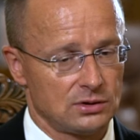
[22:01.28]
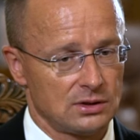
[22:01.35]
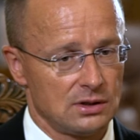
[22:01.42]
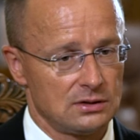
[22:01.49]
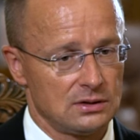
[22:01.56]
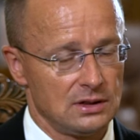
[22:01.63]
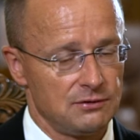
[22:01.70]

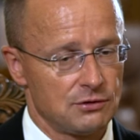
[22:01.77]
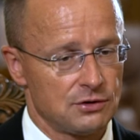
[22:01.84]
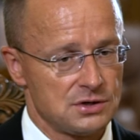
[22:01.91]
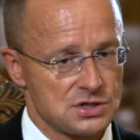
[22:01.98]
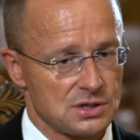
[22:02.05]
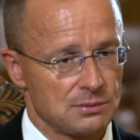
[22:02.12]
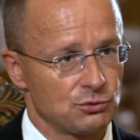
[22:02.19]
uh,
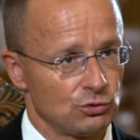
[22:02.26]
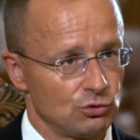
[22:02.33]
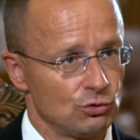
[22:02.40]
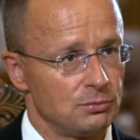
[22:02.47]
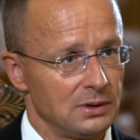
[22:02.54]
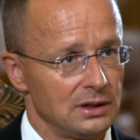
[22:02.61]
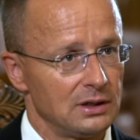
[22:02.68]
deliveries up to 2
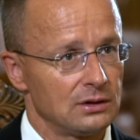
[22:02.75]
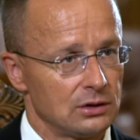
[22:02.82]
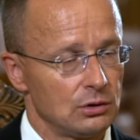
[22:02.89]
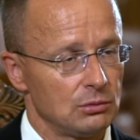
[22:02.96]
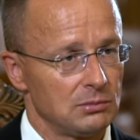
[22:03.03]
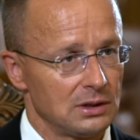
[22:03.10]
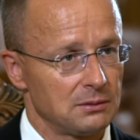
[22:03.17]
billion
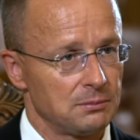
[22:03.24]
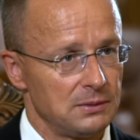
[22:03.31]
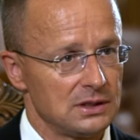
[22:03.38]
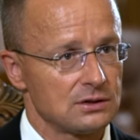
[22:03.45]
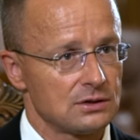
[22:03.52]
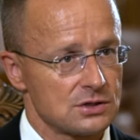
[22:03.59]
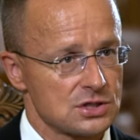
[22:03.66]
cubic
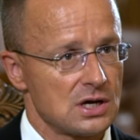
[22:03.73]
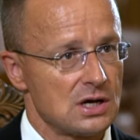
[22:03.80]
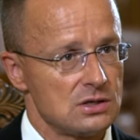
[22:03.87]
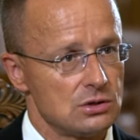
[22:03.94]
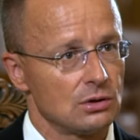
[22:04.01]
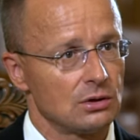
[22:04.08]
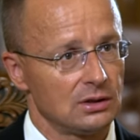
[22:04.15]
meters
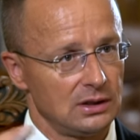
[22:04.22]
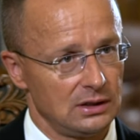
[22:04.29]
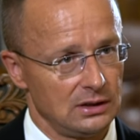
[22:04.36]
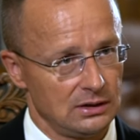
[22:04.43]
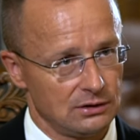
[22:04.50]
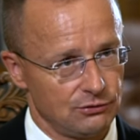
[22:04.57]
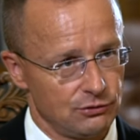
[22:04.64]
annually
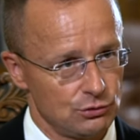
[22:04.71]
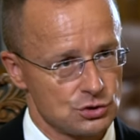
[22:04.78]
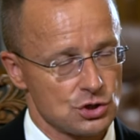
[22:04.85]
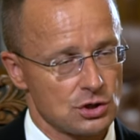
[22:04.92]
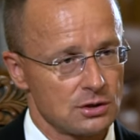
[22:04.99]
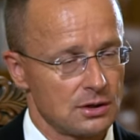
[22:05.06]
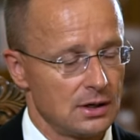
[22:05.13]
in the
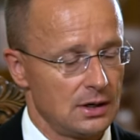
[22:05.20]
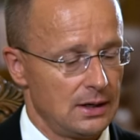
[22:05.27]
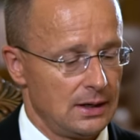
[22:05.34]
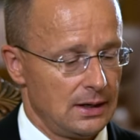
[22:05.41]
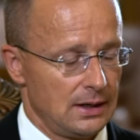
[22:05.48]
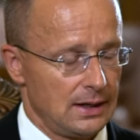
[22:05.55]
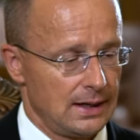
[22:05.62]
future.
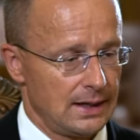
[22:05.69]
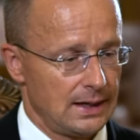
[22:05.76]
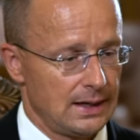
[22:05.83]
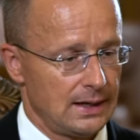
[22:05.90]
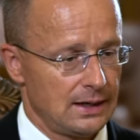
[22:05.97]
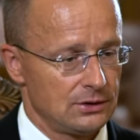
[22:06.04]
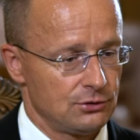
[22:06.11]

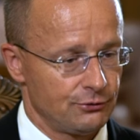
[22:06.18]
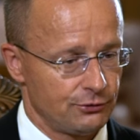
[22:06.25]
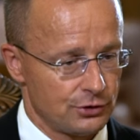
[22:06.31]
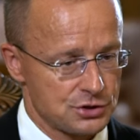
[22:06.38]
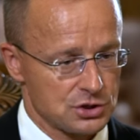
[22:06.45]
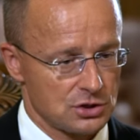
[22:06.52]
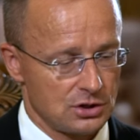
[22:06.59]
Uh, the
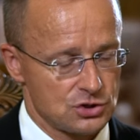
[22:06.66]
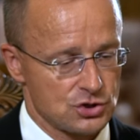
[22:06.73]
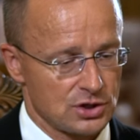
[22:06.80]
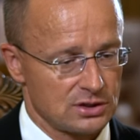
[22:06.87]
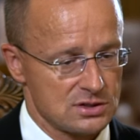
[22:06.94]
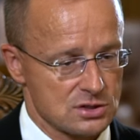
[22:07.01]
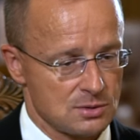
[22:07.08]
first
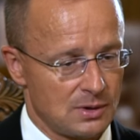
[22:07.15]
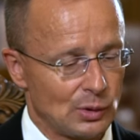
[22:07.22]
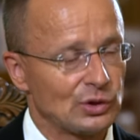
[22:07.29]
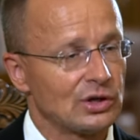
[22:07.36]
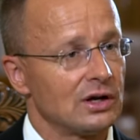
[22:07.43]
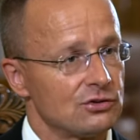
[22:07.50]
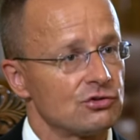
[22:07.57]
contract is about
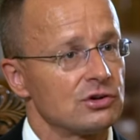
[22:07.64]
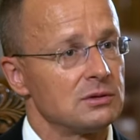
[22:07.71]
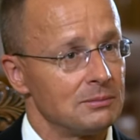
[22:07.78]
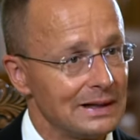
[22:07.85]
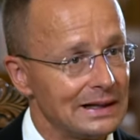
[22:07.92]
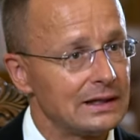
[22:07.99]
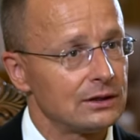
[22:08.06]
100
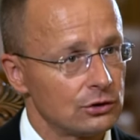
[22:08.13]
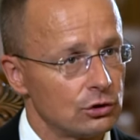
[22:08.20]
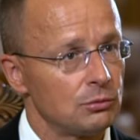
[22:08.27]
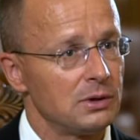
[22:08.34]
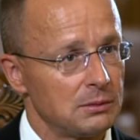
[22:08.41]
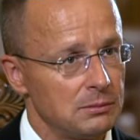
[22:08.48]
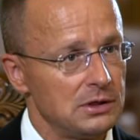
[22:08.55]
million
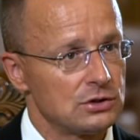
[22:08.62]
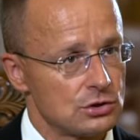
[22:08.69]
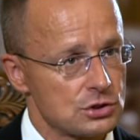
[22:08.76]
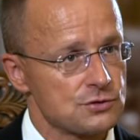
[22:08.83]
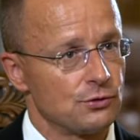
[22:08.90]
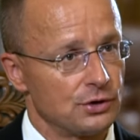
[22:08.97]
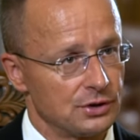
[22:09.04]
cubic
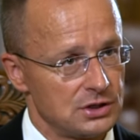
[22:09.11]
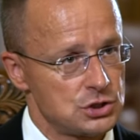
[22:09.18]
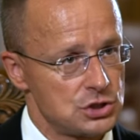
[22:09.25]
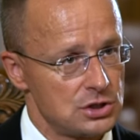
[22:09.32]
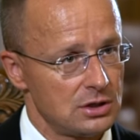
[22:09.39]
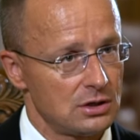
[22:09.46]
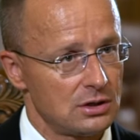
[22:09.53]
meters for
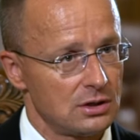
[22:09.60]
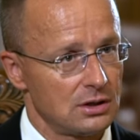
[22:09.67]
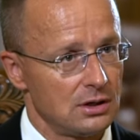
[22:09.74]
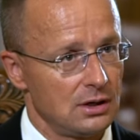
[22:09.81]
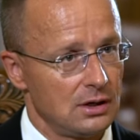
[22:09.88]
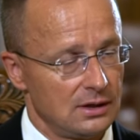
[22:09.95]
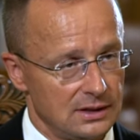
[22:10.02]
this year
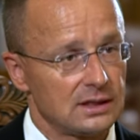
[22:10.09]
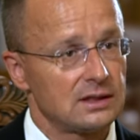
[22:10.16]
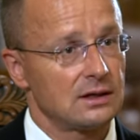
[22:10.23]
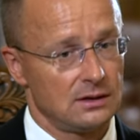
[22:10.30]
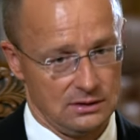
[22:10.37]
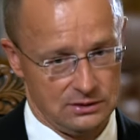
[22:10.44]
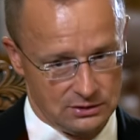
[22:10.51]

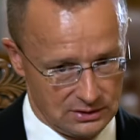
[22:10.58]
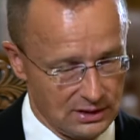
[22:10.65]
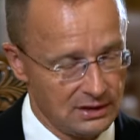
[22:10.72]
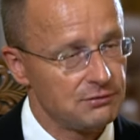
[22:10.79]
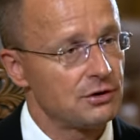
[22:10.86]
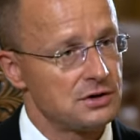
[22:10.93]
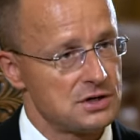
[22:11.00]
that the
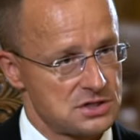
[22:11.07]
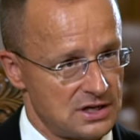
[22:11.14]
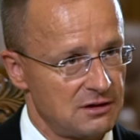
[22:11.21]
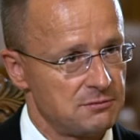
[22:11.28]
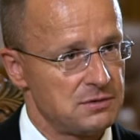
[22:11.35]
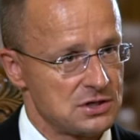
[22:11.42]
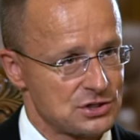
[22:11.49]
deliveries
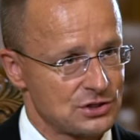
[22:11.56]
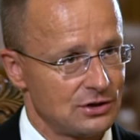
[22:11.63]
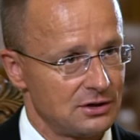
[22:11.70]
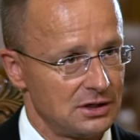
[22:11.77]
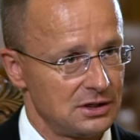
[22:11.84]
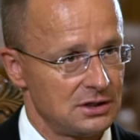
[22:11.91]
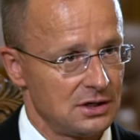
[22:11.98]
have been
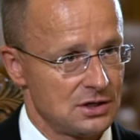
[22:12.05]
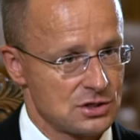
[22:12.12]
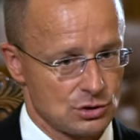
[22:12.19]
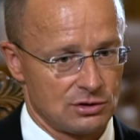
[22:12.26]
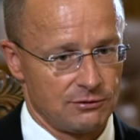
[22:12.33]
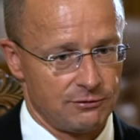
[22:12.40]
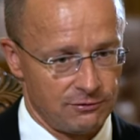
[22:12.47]
started.
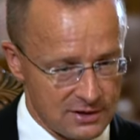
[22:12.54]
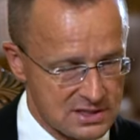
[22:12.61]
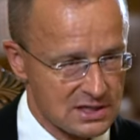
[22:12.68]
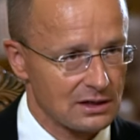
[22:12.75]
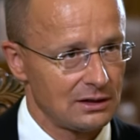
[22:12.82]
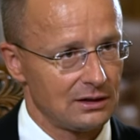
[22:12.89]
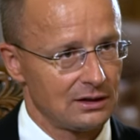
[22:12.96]
So the
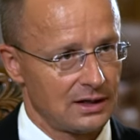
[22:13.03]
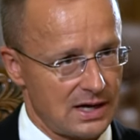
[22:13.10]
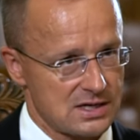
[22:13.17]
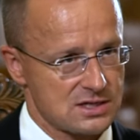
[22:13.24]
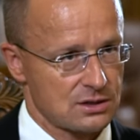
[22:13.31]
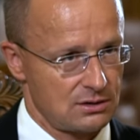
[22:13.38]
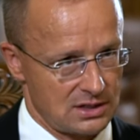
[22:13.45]
physical
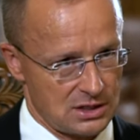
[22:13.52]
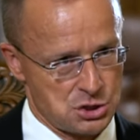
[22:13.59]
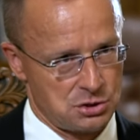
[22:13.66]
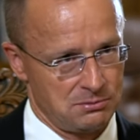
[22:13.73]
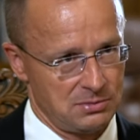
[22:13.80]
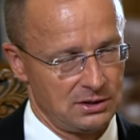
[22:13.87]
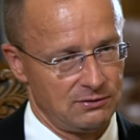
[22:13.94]
gas
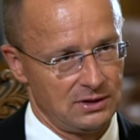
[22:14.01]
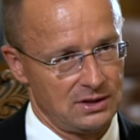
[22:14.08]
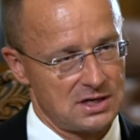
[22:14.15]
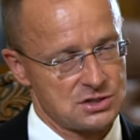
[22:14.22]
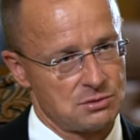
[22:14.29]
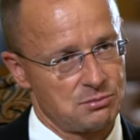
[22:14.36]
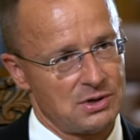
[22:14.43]
connection between
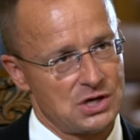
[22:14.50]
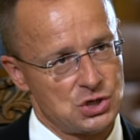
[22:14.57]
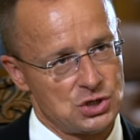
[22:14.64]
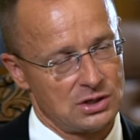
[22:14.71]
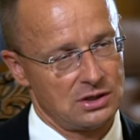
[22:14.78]
Azerbaijan